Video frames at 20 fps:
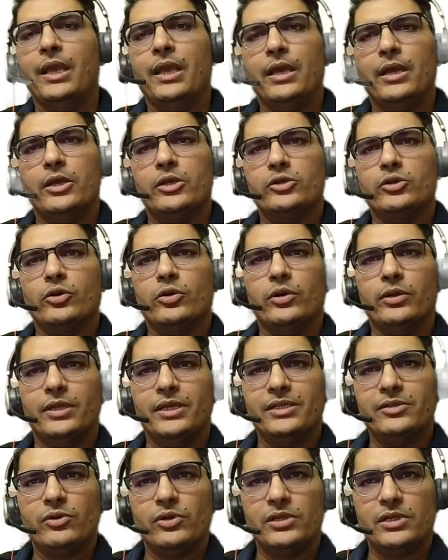So
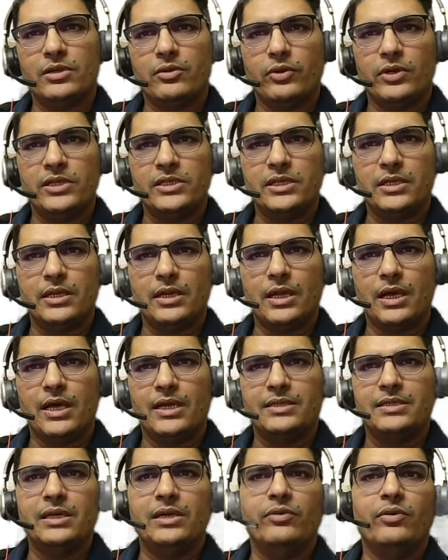this was a question
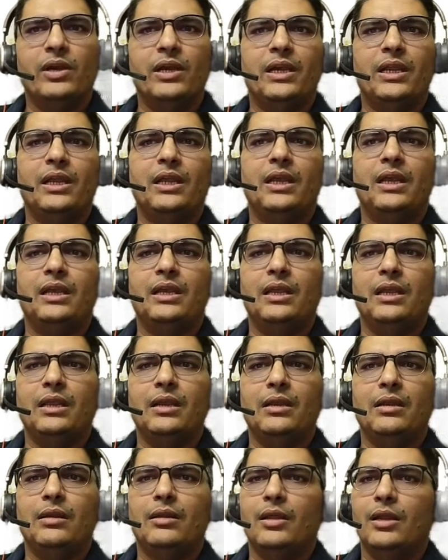asked in
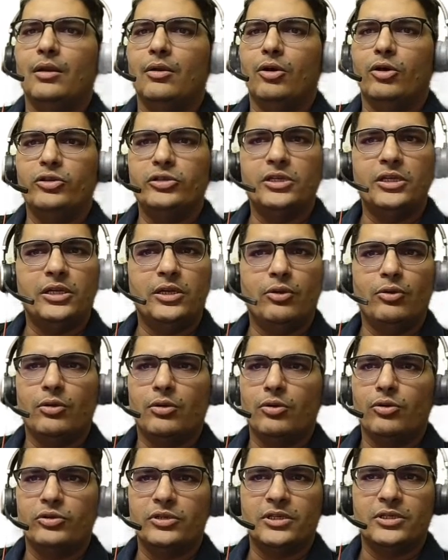2018, the longitude
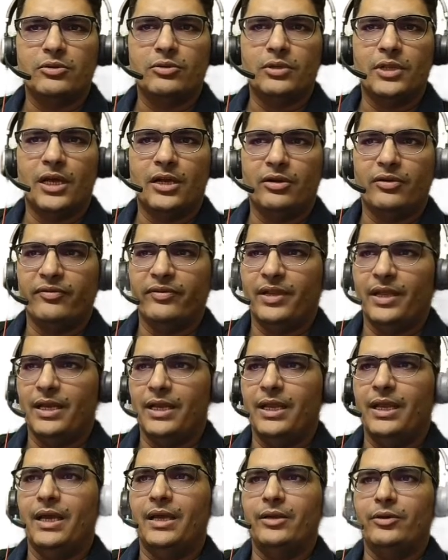closest to that of
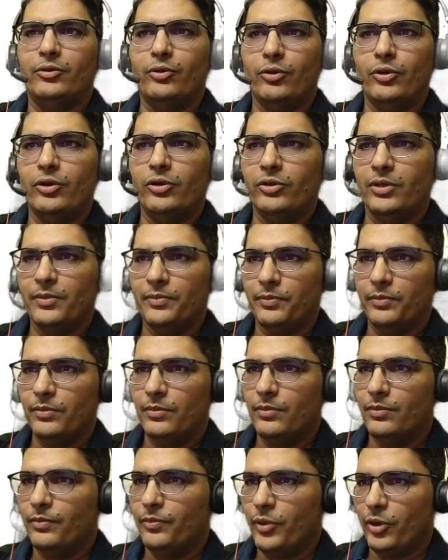Delhi. I told you the
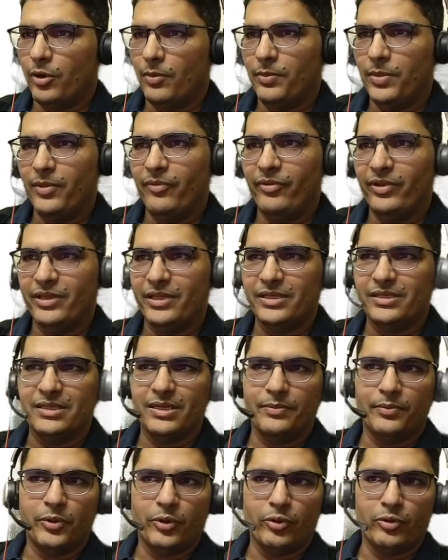problem with this
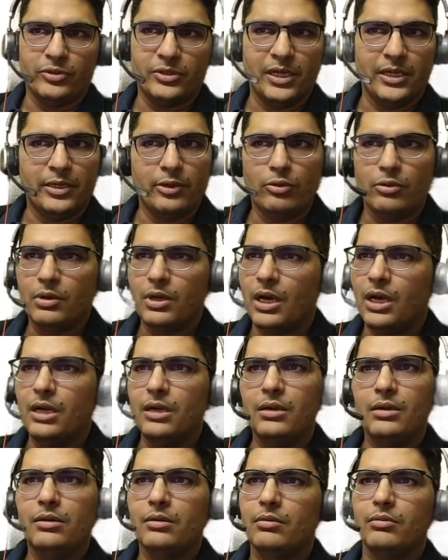approach, like, you
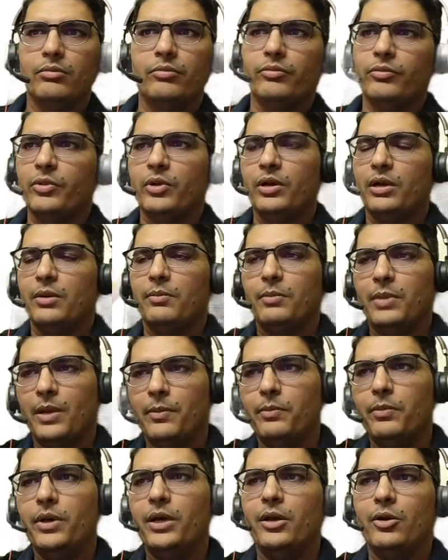can't
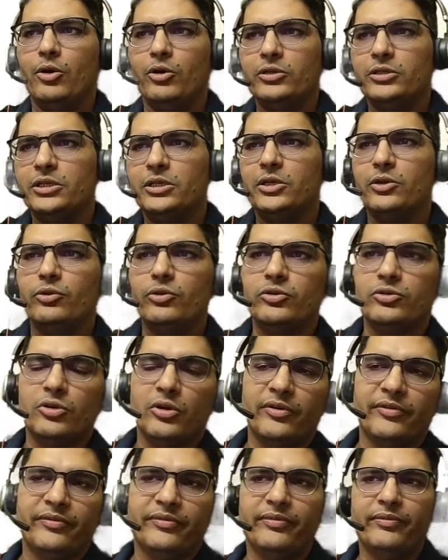remember longitudes
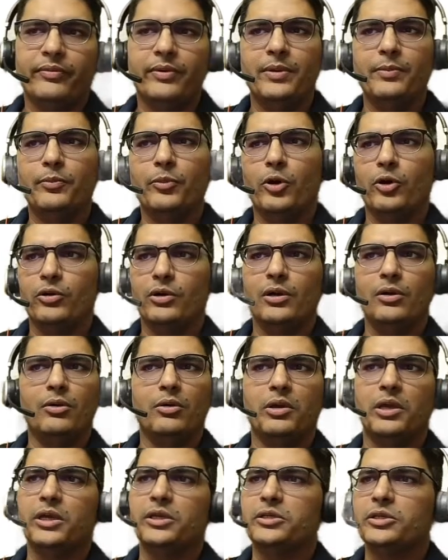of important
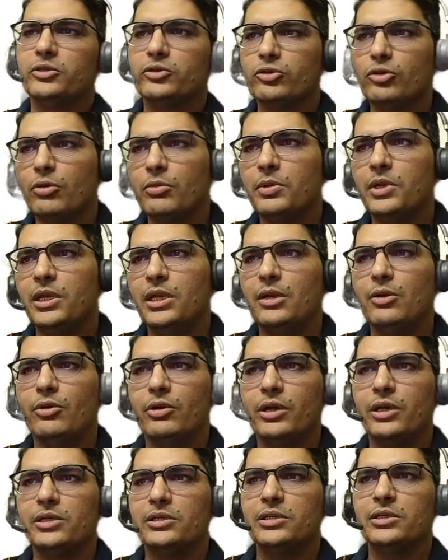locations. So many
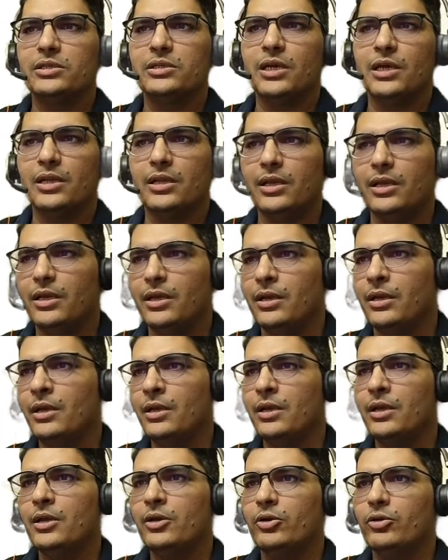locations are there.
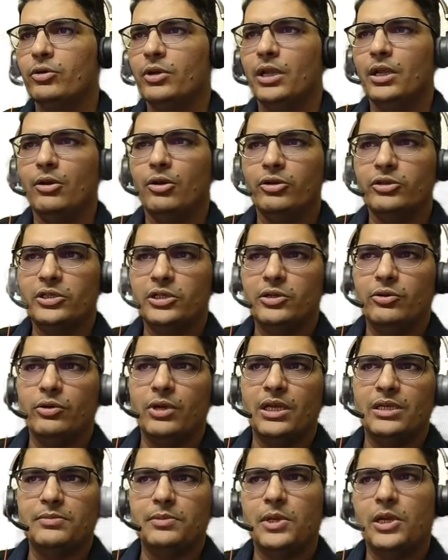Today longitude
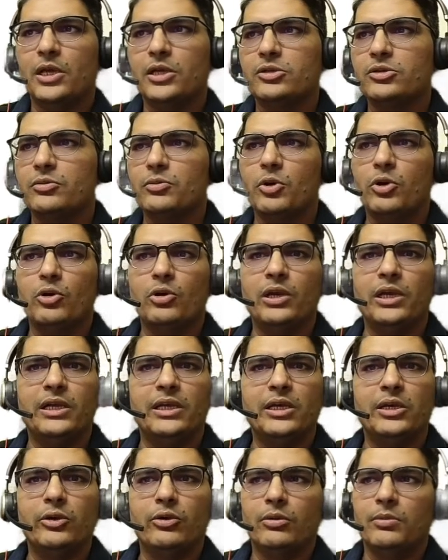has been asked, tomorrow
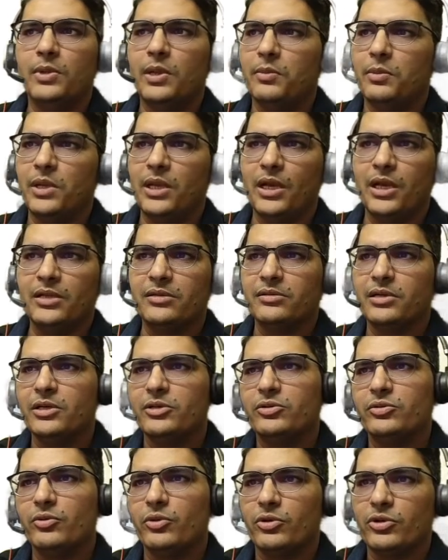latitude may be asked, right?
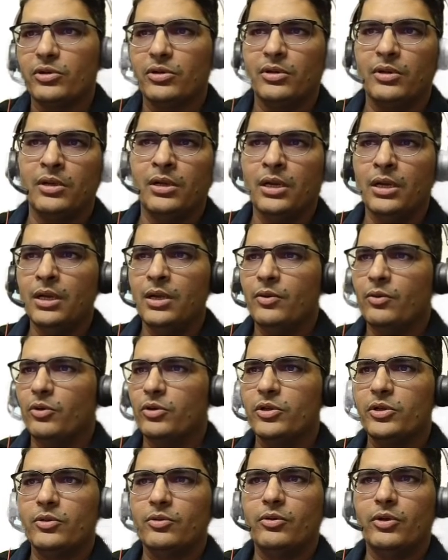So what
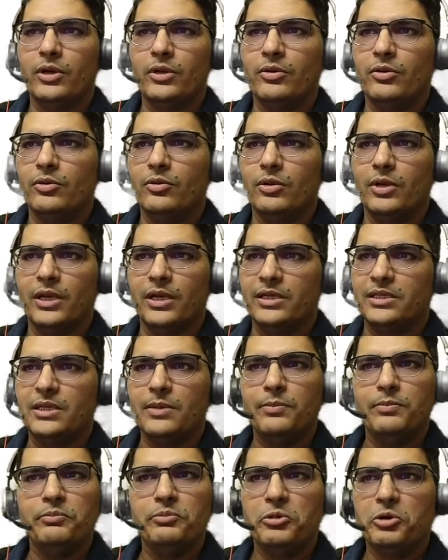are you going to do? Like, it's
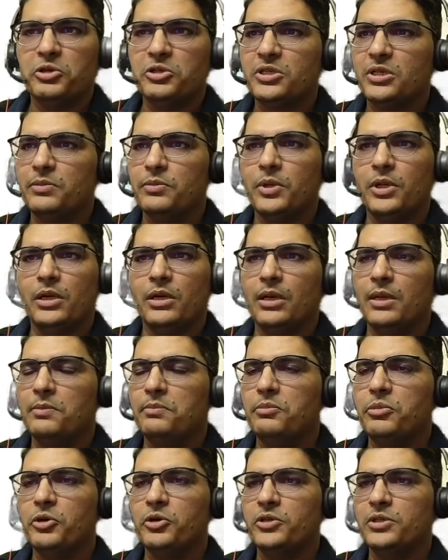
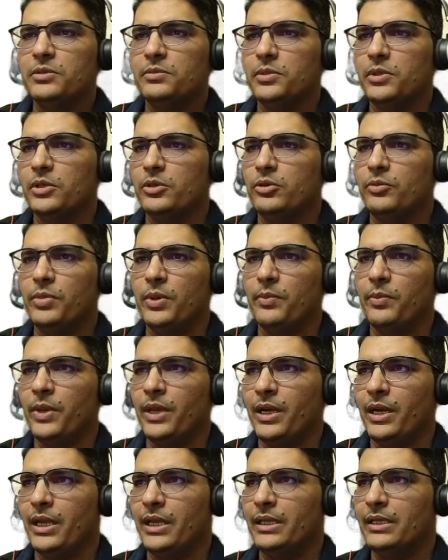impossible to
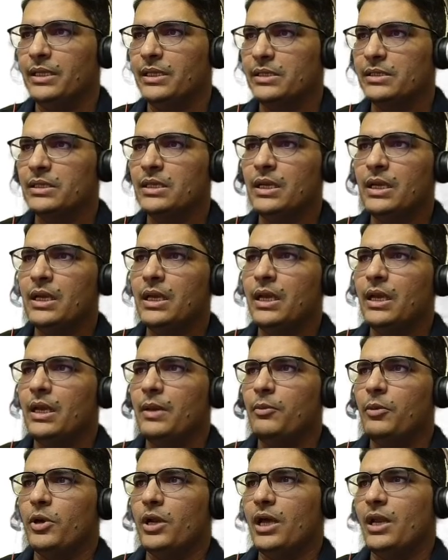prepare like this.
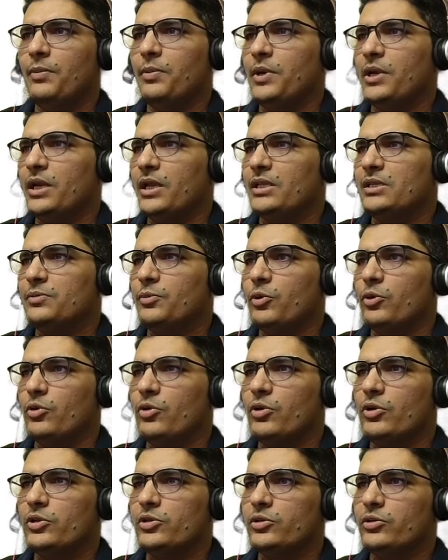Mrunal Patel's book
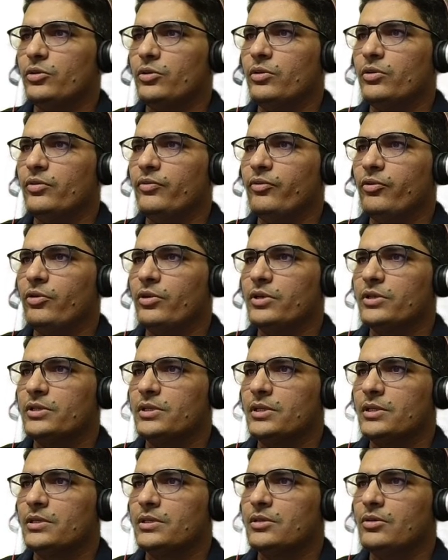also
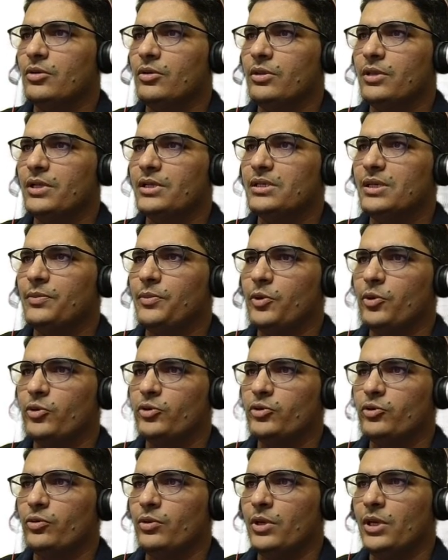focuses on this
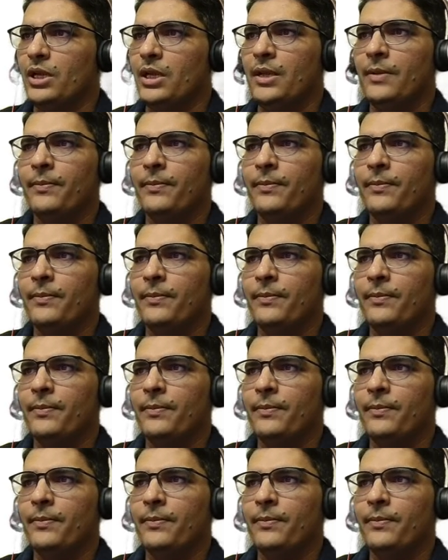approach only.